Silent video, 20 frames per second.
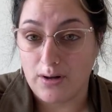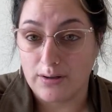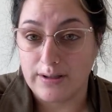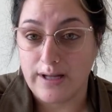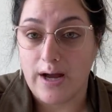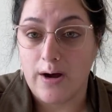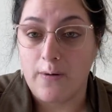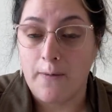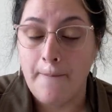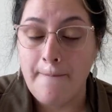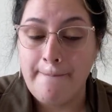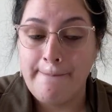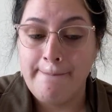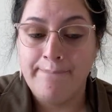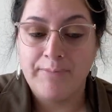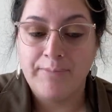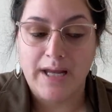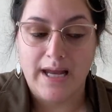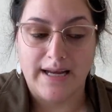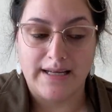Now,
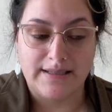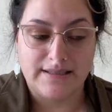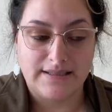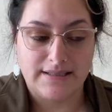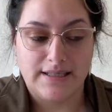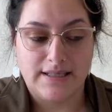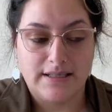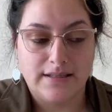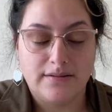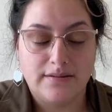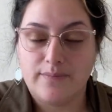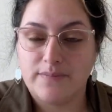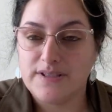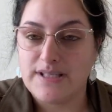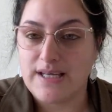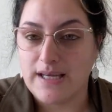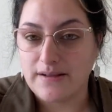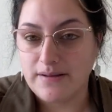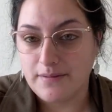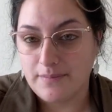I did
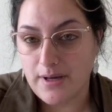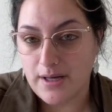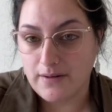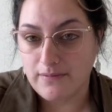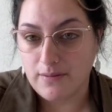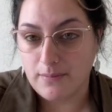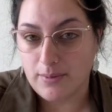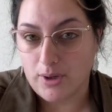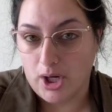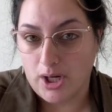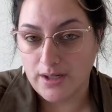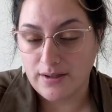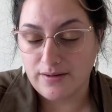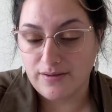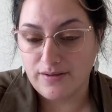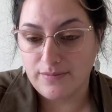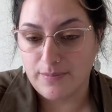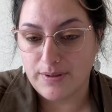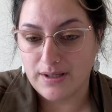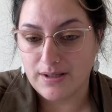take them out of the
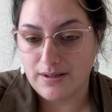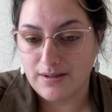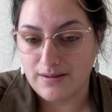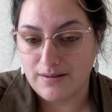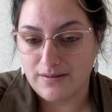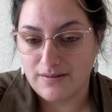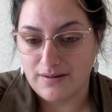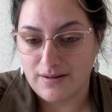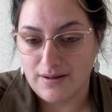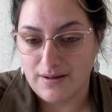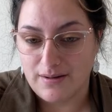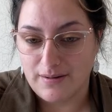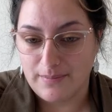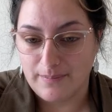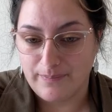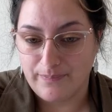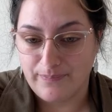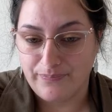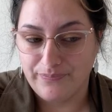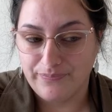box because
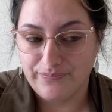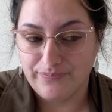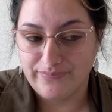um,